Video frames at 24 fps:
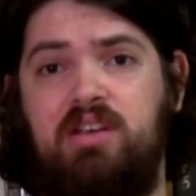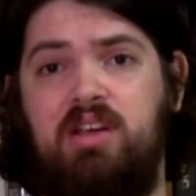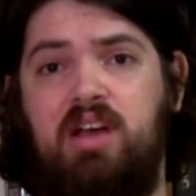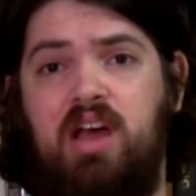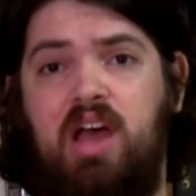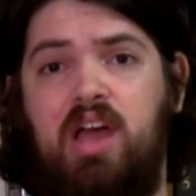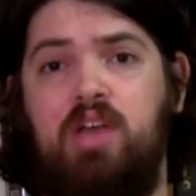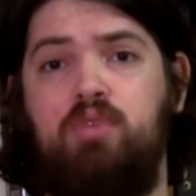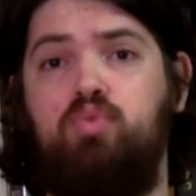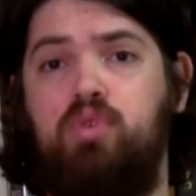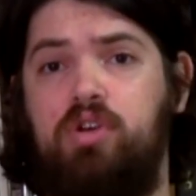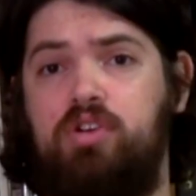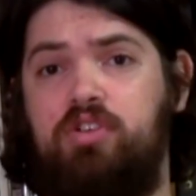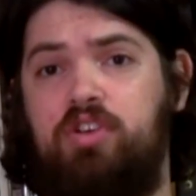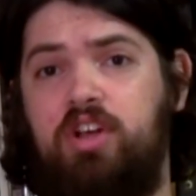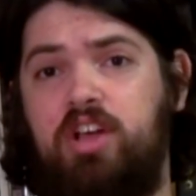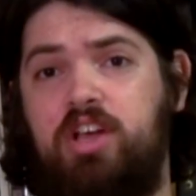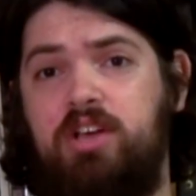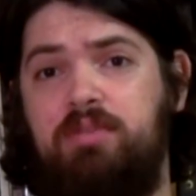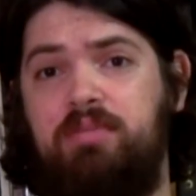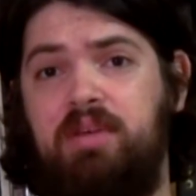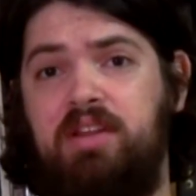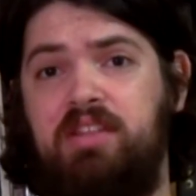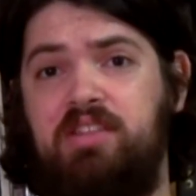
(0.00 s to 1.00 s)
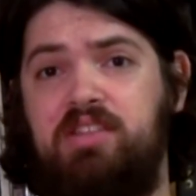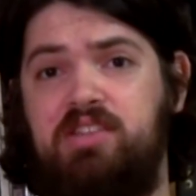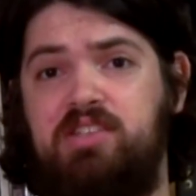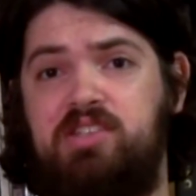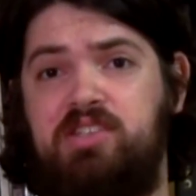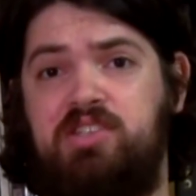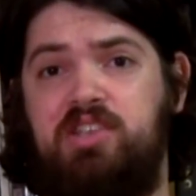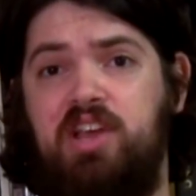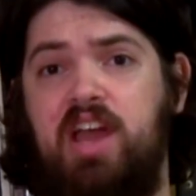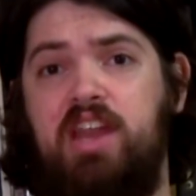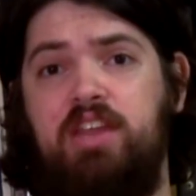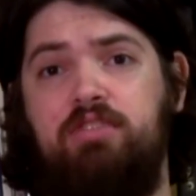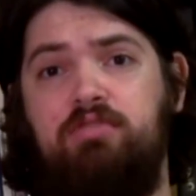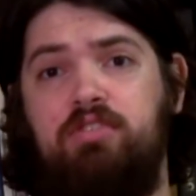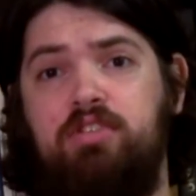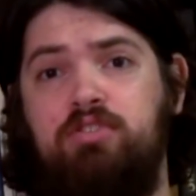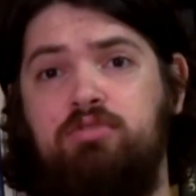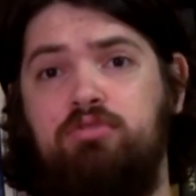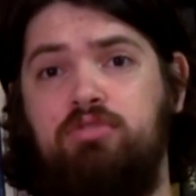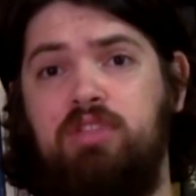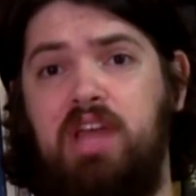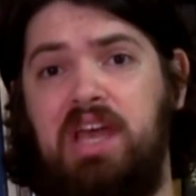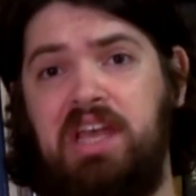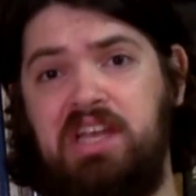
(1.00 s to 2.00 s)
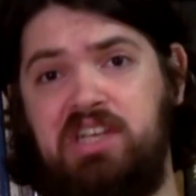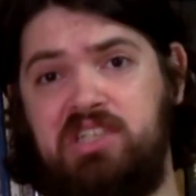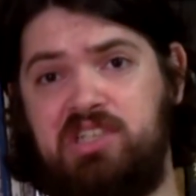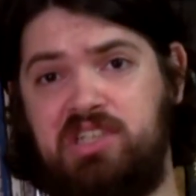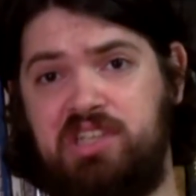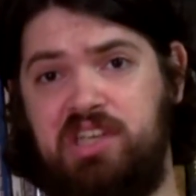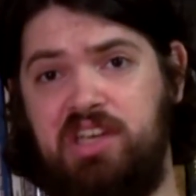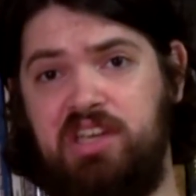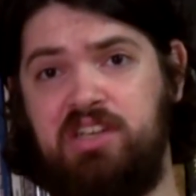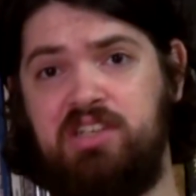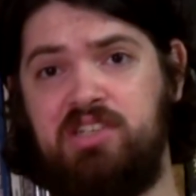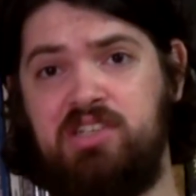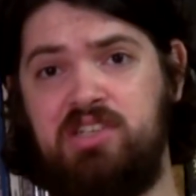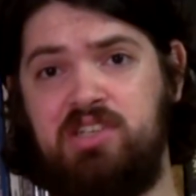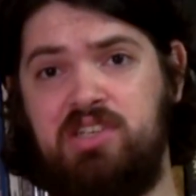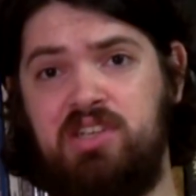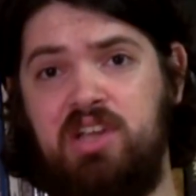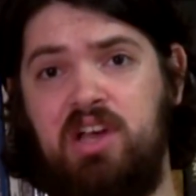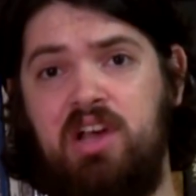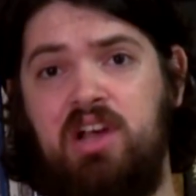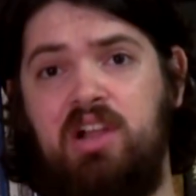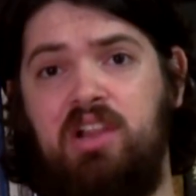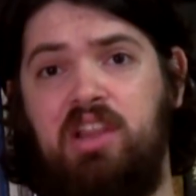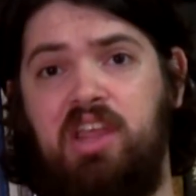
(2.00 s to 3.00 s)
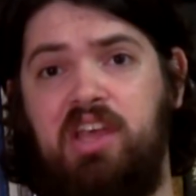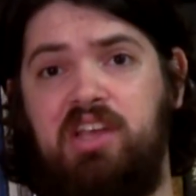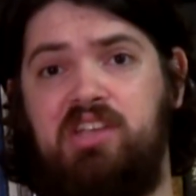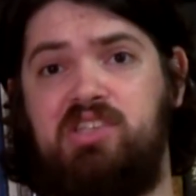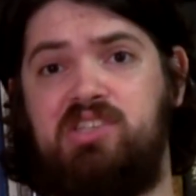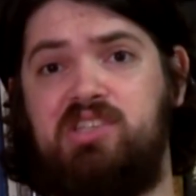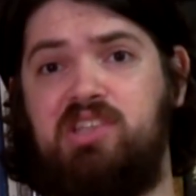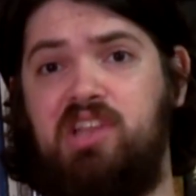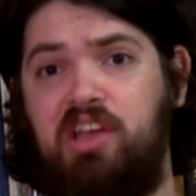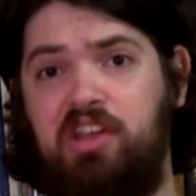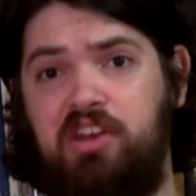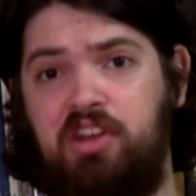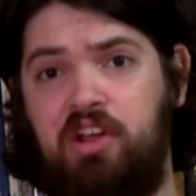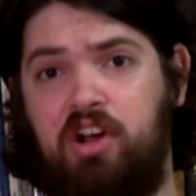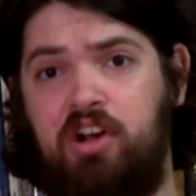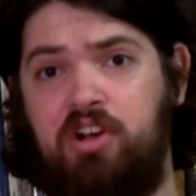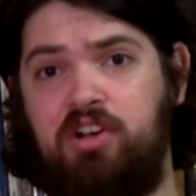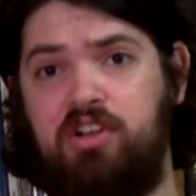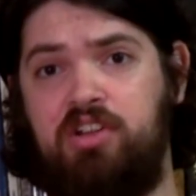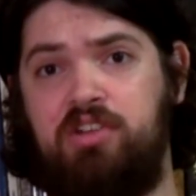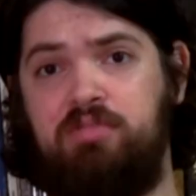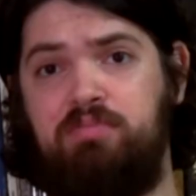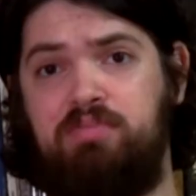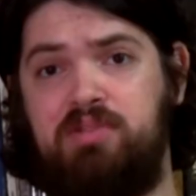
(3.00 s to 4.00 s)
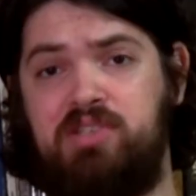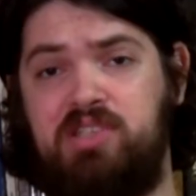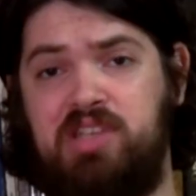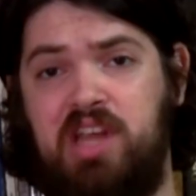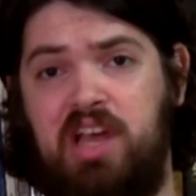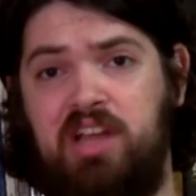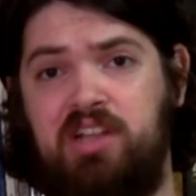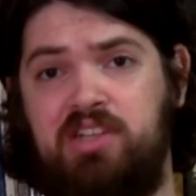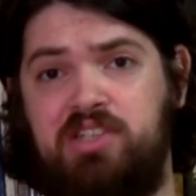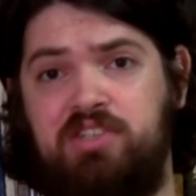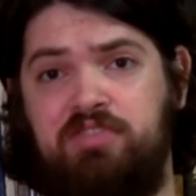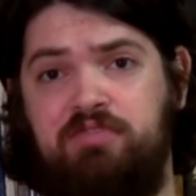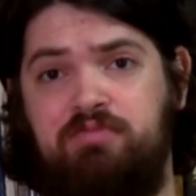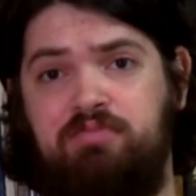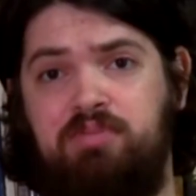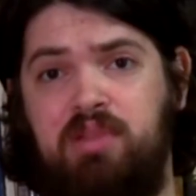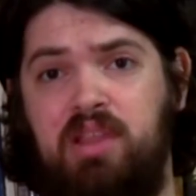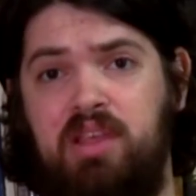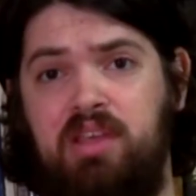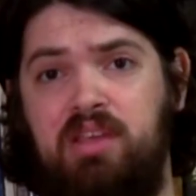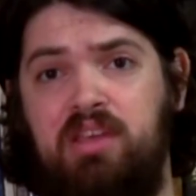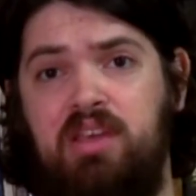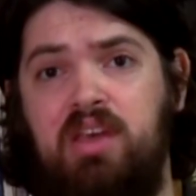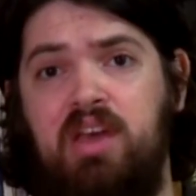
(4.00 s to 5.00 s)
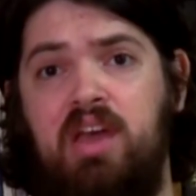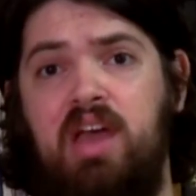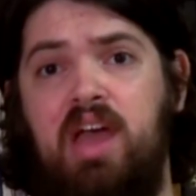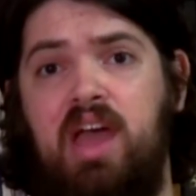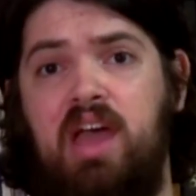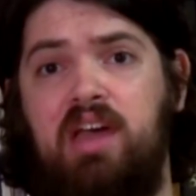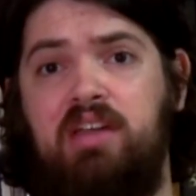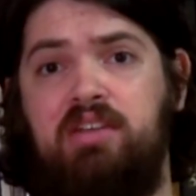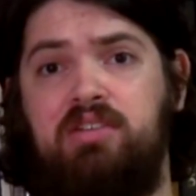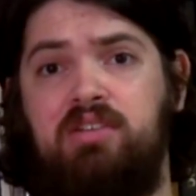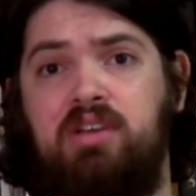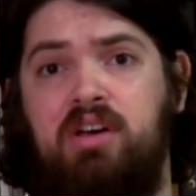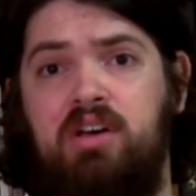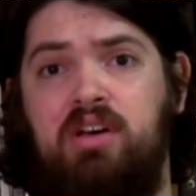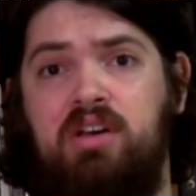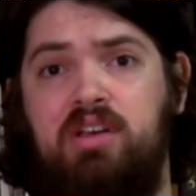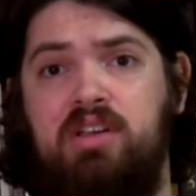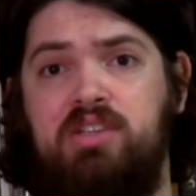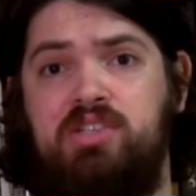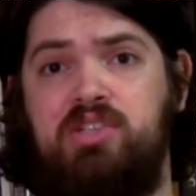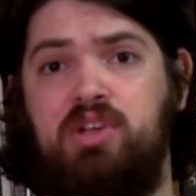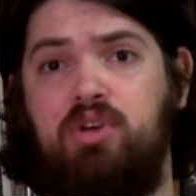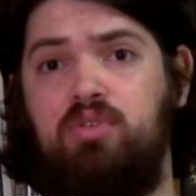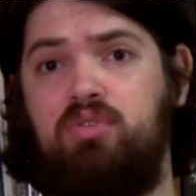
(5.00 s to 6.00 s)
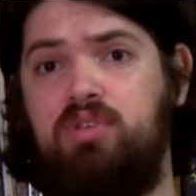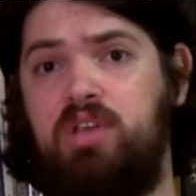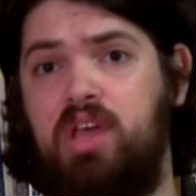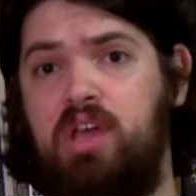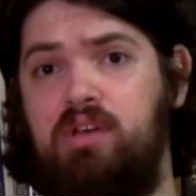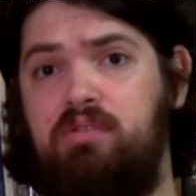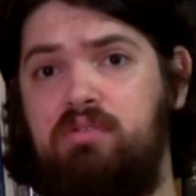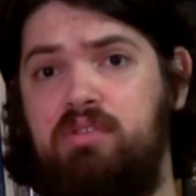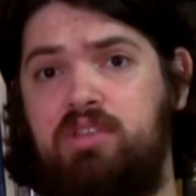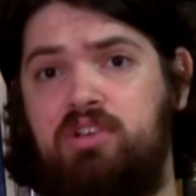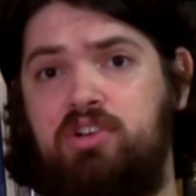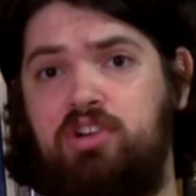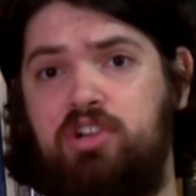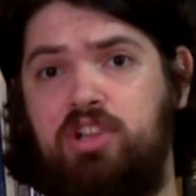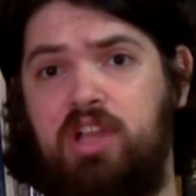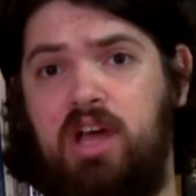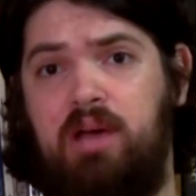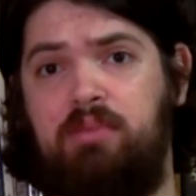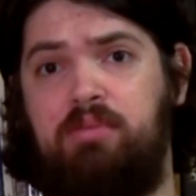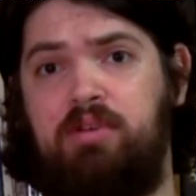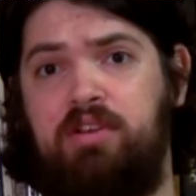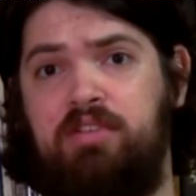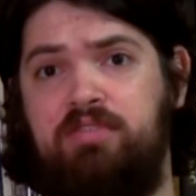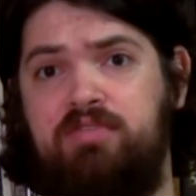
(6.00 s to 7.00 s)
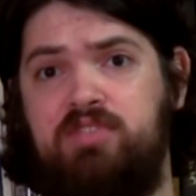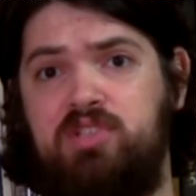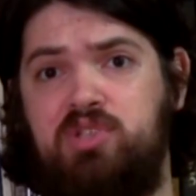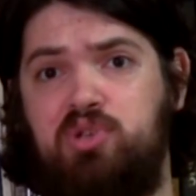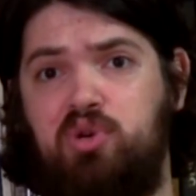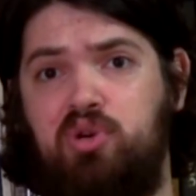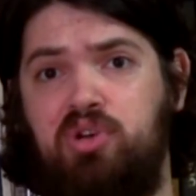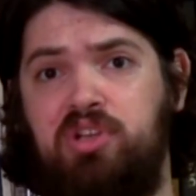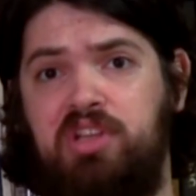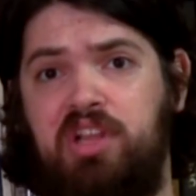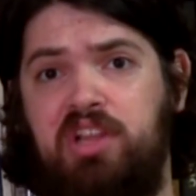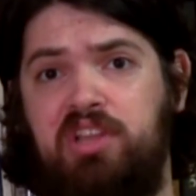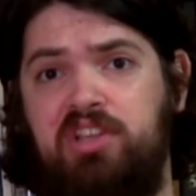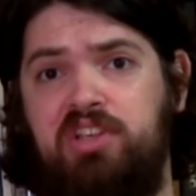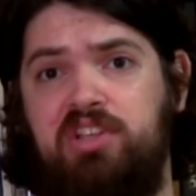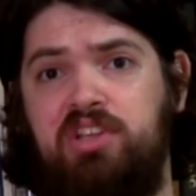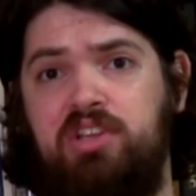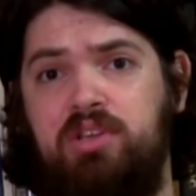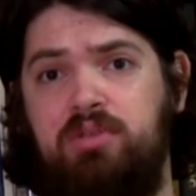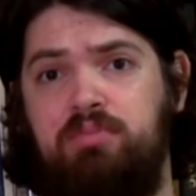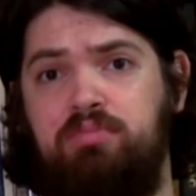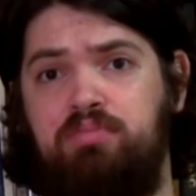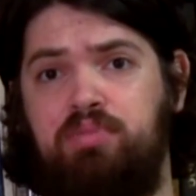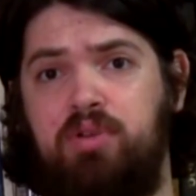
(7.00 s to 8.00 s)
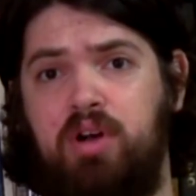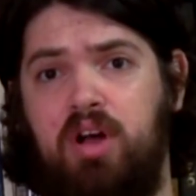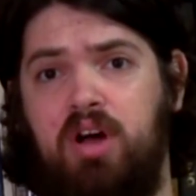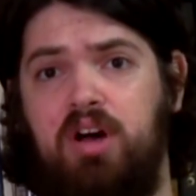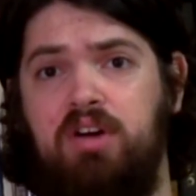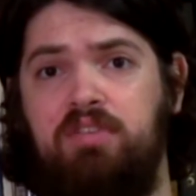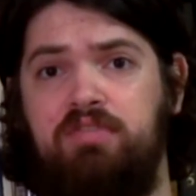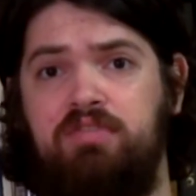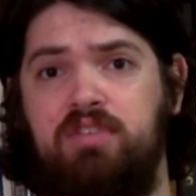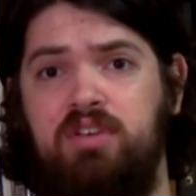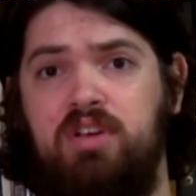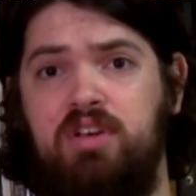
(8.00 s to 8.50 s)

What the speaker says: I would recommend this to anyone who likes kittens, likes light-hearted styles of play, and is okay with collaborative storytelling and improv.